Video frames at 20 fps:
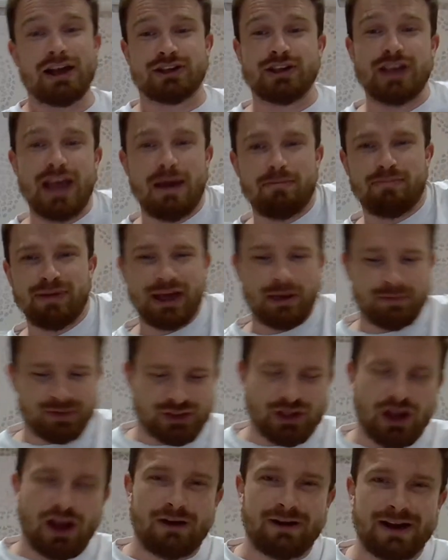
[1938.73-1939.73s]
Big
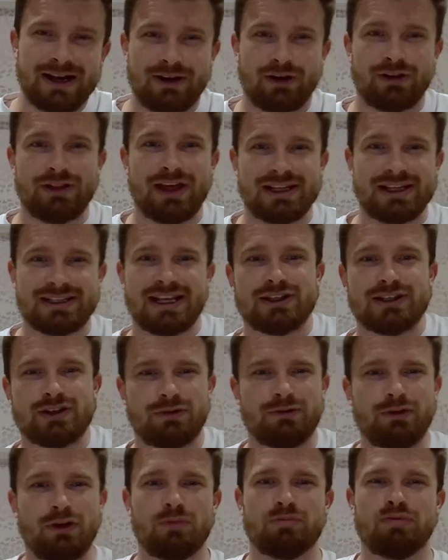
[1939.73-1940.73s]
up Starry on that
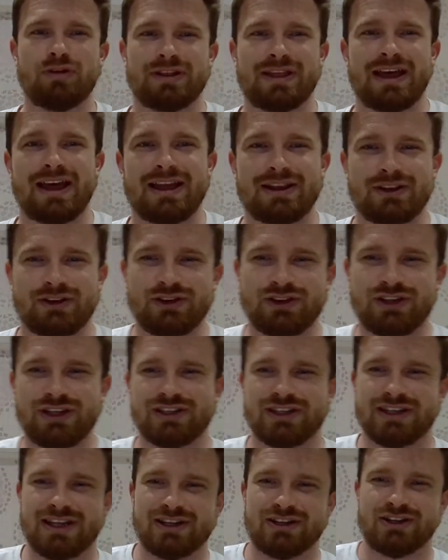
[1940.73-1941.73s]
sense. I thought I'd bring that in because
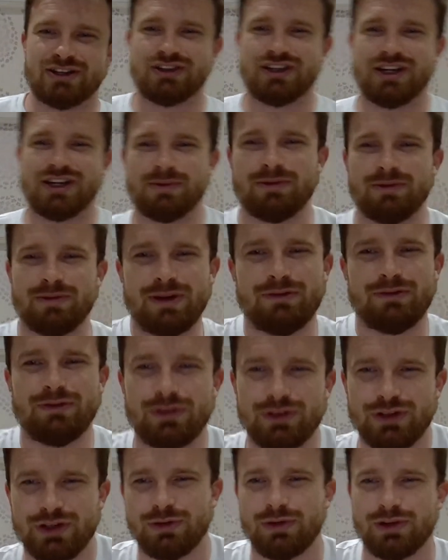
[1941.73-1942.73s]
she's in there. She's chilling with me. I
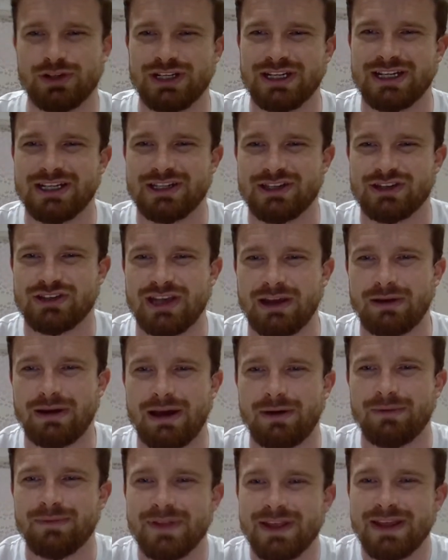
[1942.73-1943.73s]
thought, do you know what? She needs a
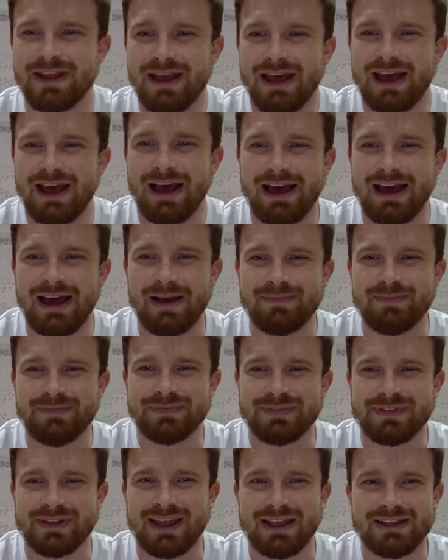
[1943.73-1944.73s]
shout
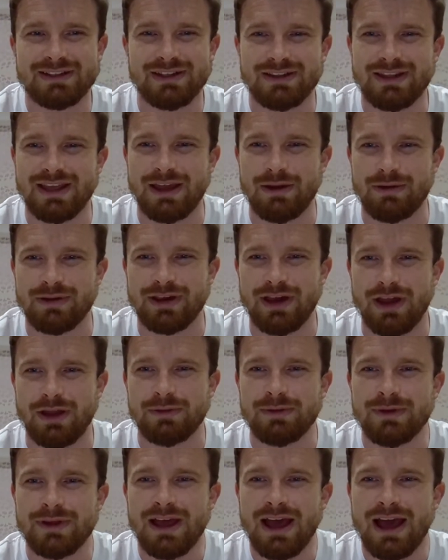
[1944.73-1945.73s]
out. So there we
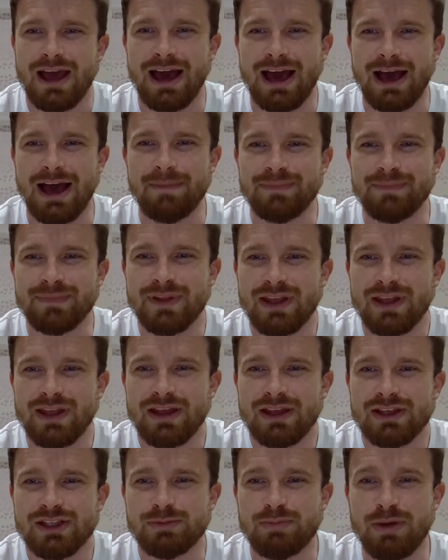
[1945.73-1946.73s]
go.
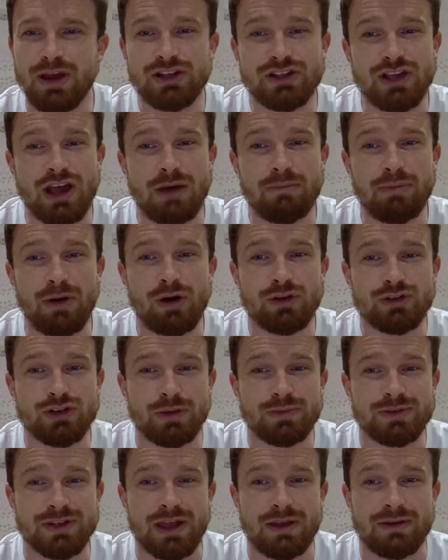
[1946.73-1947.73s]
Spurs are bottle
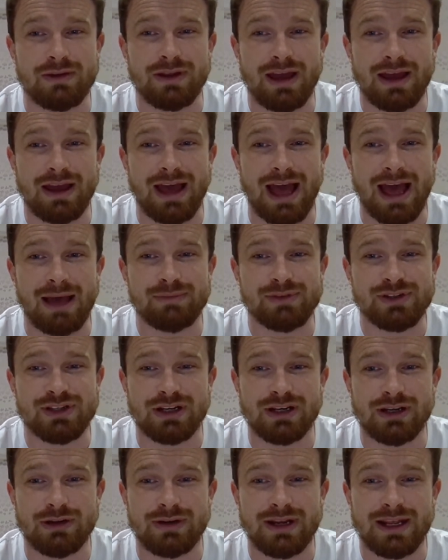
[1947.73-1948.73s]
jobs, though.
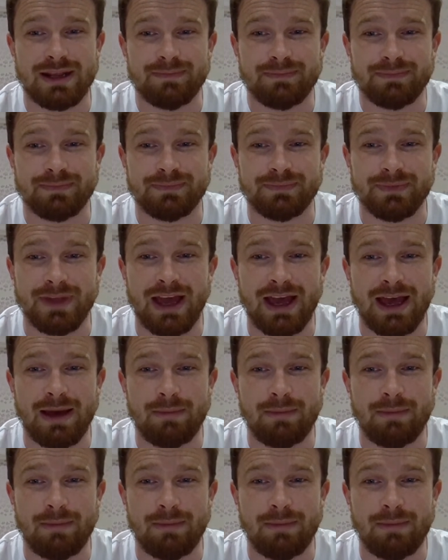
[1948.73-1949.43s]
Absolutely.